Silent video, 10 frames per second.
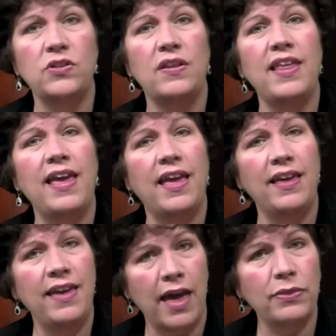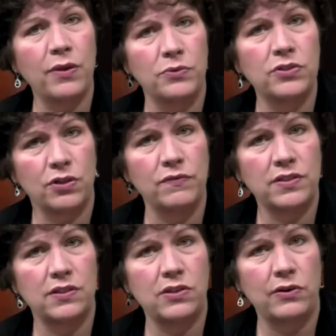so that they can get those
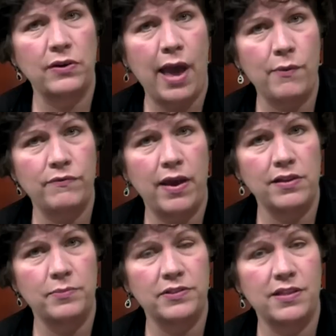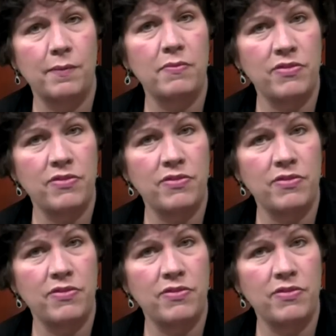services that are now available to them.